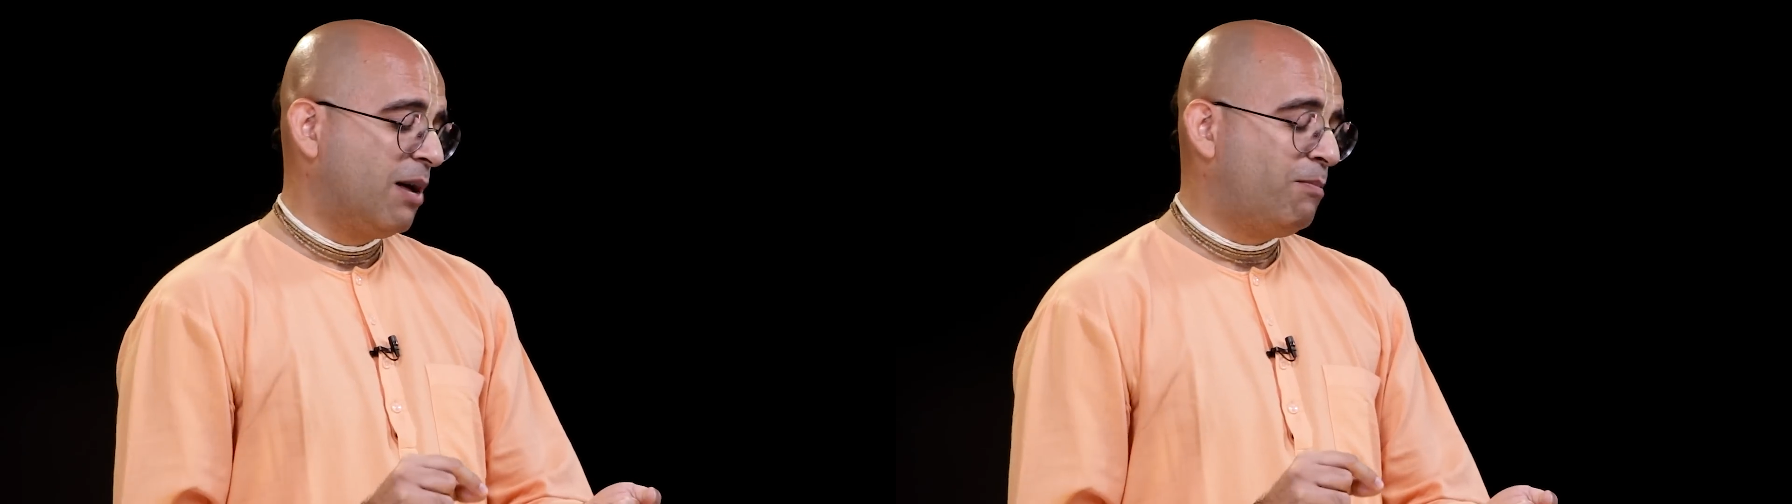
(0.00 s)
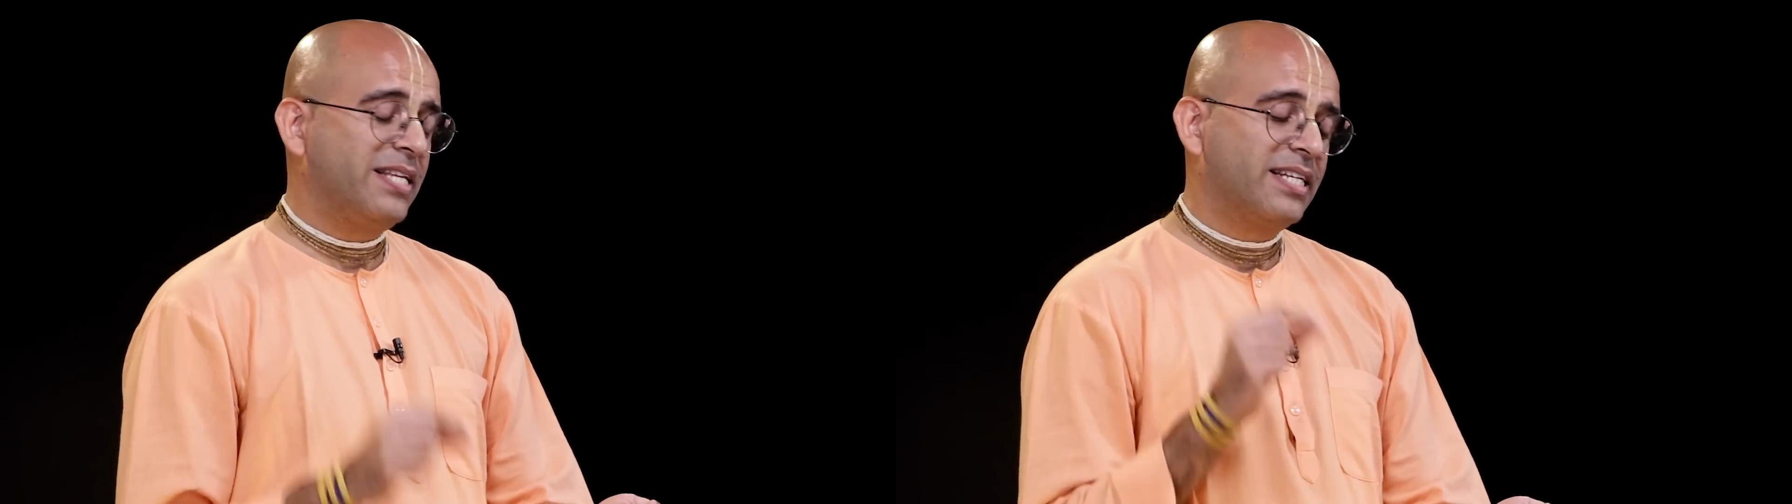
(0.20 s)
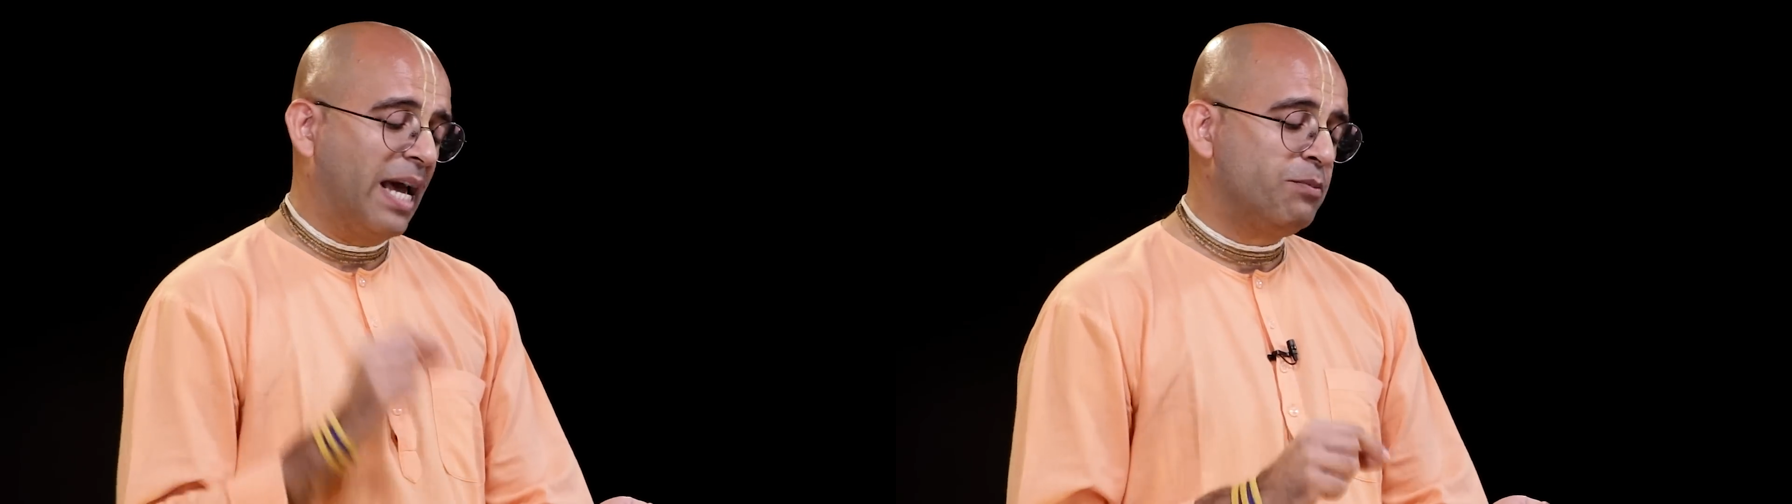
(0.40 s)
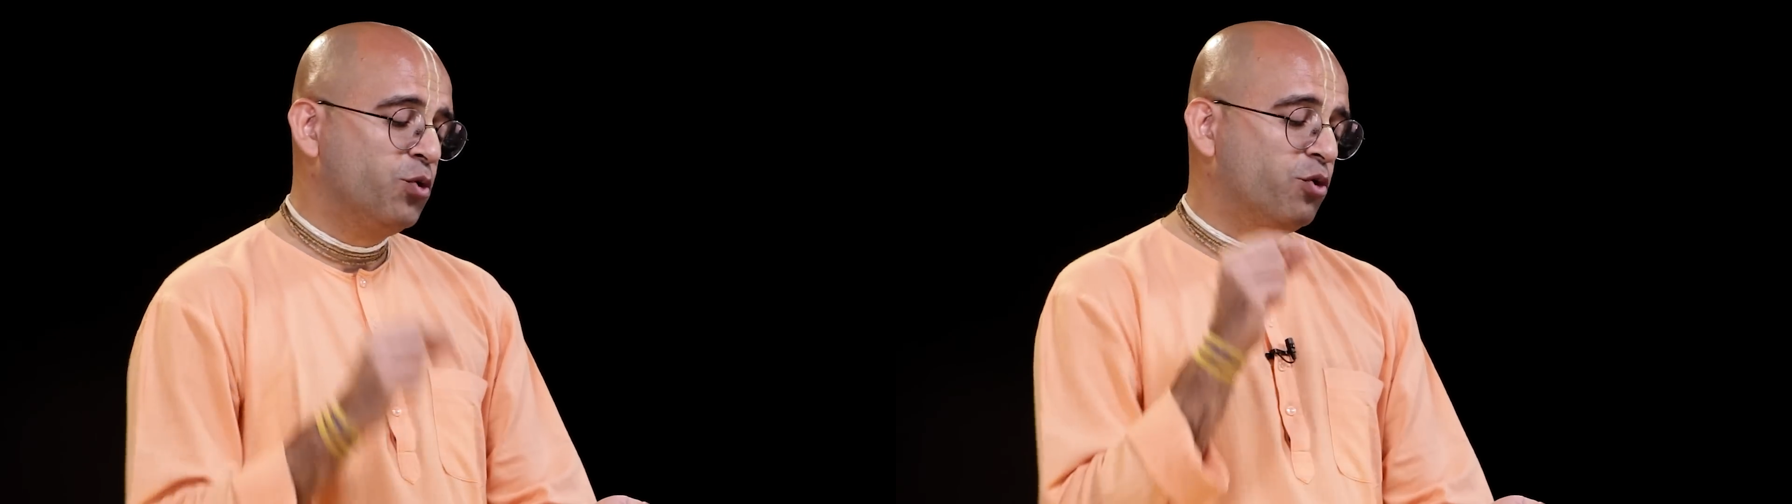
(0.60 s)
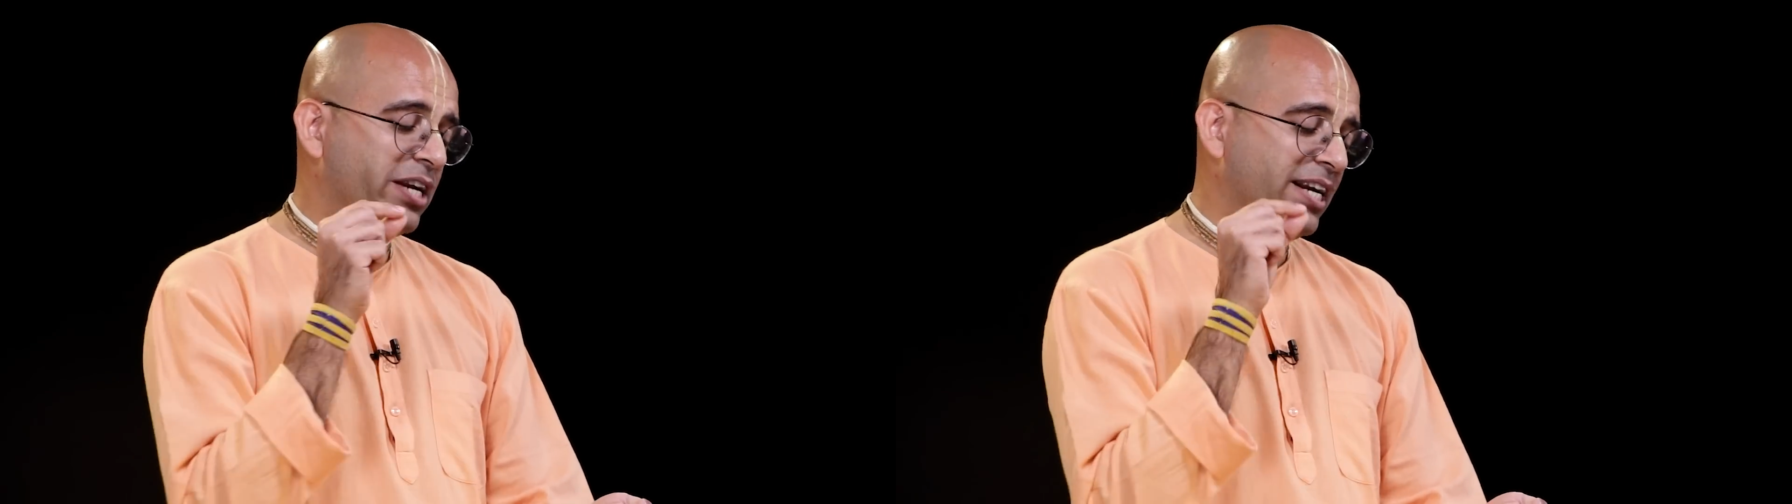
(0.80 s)
By the time
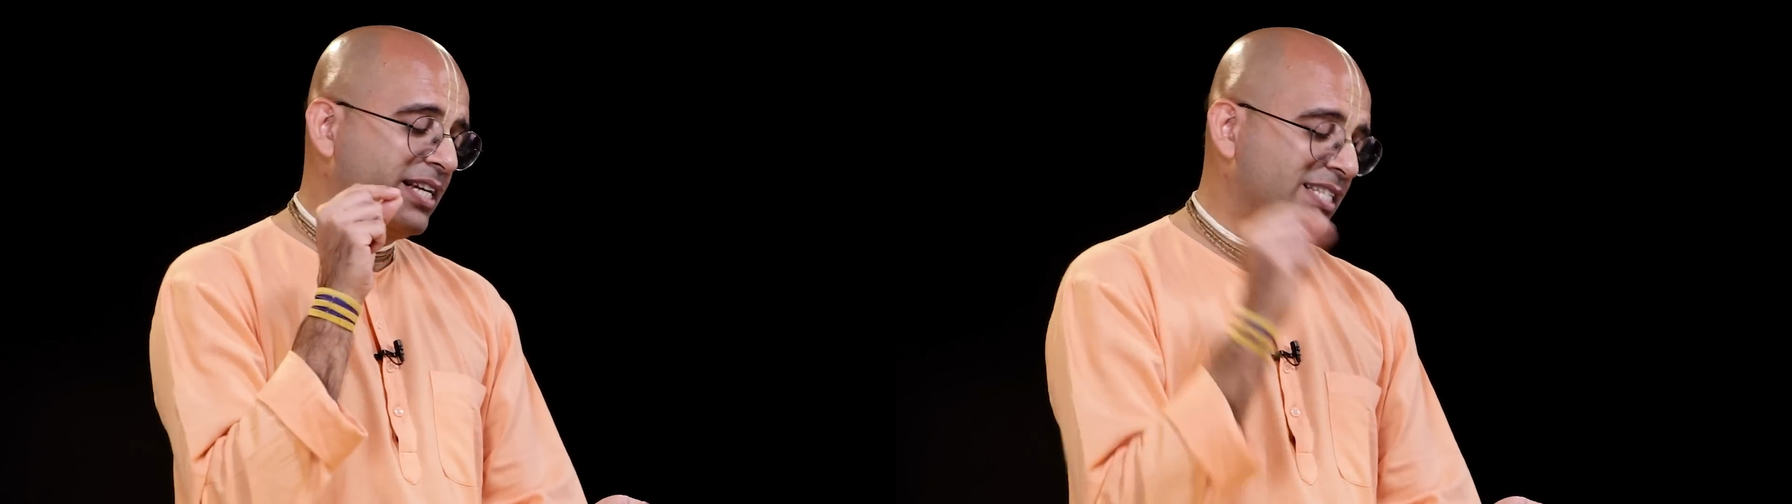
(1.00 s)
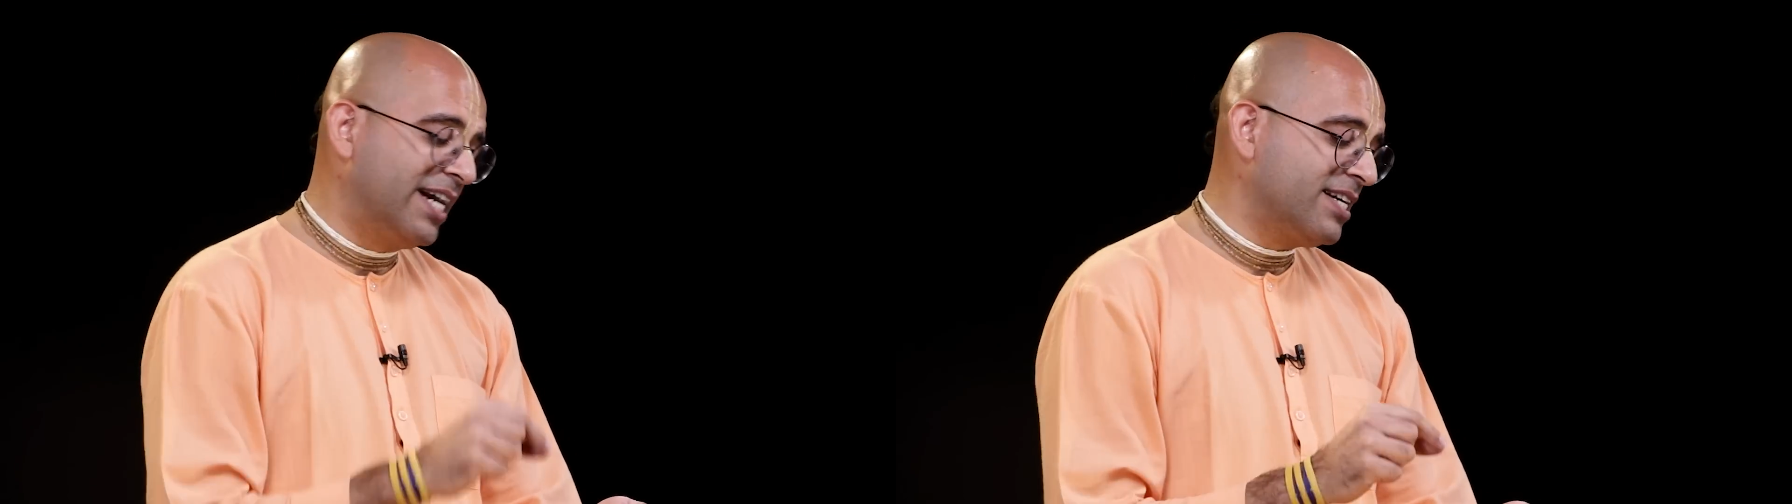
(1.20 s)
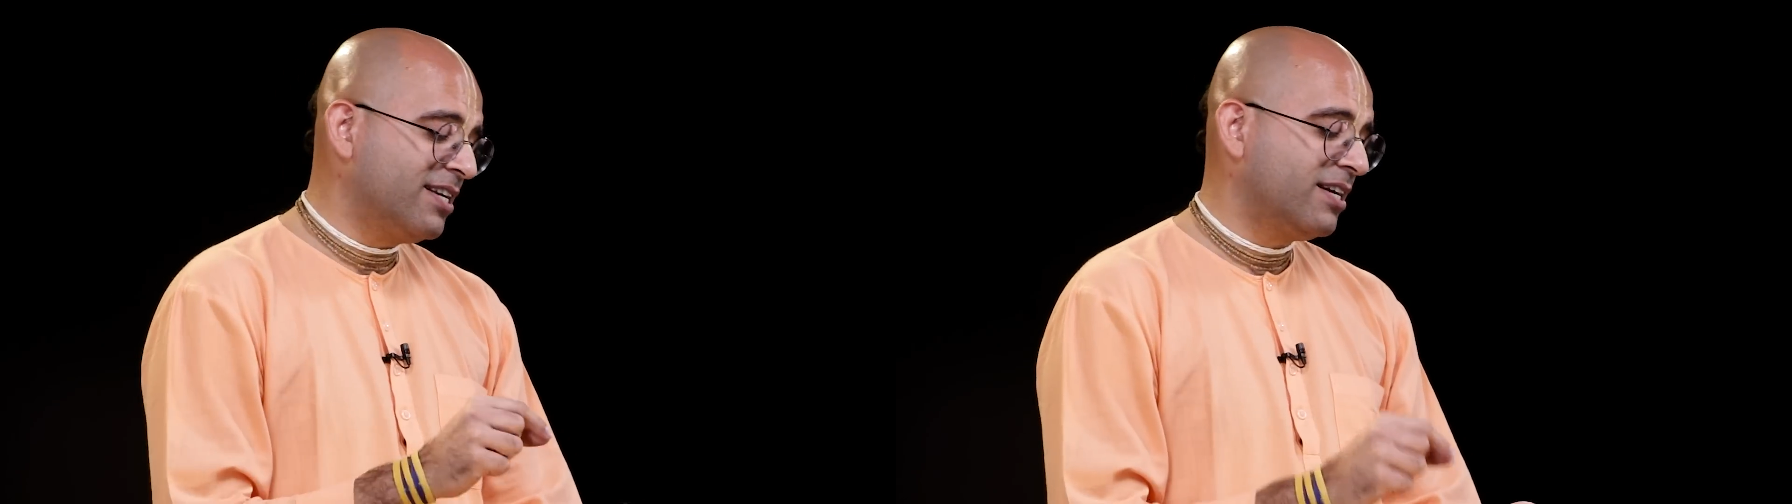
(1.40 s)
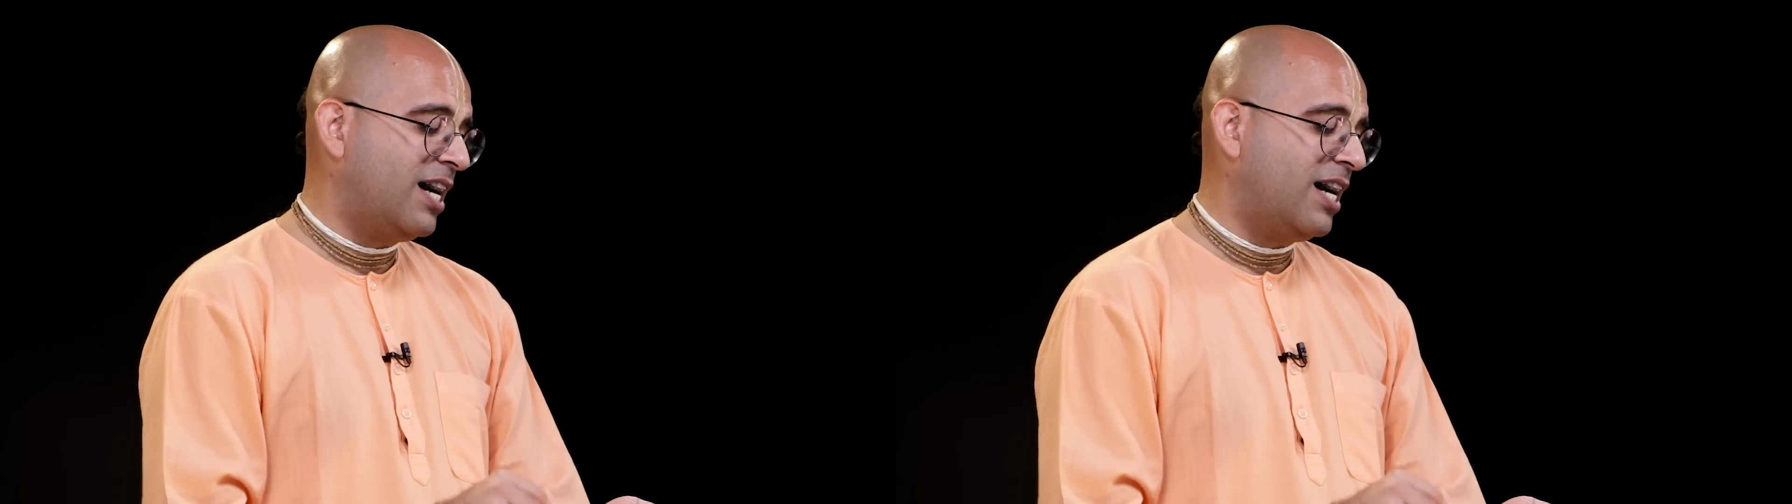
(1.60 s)
you would read this letter,